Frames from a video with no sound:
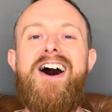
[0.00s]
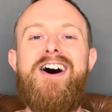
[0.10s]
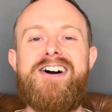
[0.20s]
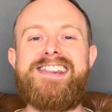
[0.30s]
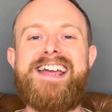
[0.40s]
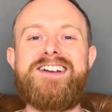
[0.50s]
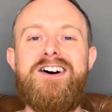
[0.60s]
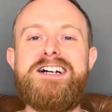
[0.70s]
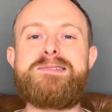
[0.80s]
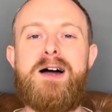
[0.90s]
Hi there
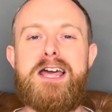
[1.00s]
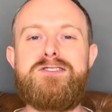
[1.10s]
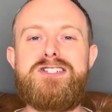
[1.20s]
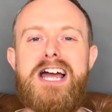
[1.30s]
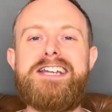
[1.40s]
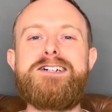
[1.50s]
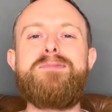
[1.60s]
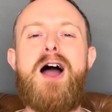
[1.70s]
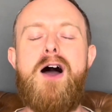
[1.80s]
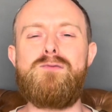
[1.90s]
guys, my name's
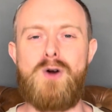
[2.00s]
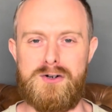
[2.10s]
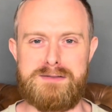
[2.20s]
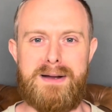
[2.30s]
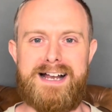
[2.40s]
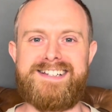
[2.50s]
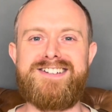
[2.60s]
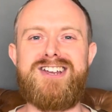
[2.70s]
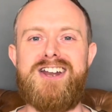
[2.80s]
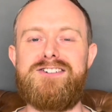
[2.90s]
Jacob and welcome back to the
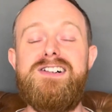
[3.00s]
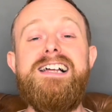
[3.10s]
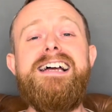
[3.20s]
channel.